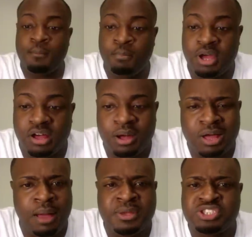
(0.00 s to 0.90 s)
But
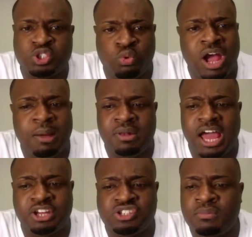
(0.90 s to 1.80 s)
comment, subscribe,
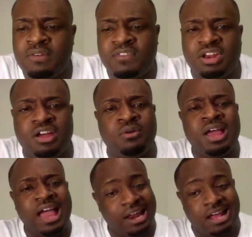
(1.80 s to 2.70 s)
like, share my video.
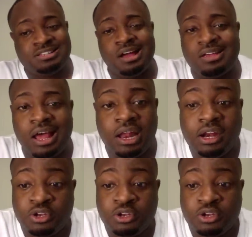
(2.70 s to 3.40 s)
And I'll talk to y'all later.